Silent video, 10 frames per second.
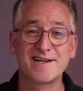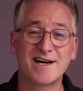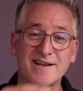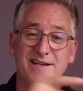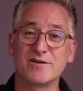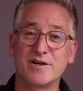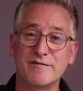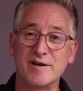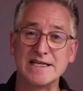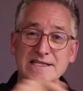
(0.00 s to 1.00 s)
I think you can
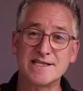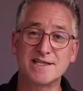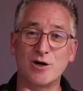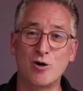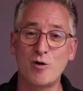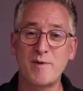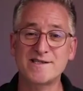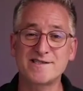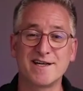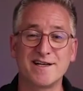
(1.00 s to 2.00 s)
find Lisa or
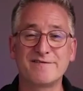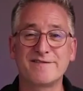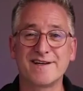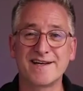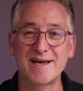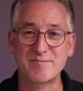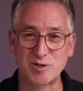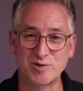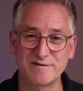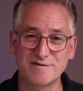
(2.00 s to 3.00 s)
myself, and happy
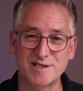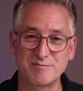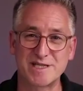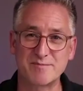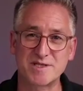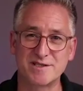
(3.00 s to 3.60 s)
to give some tips.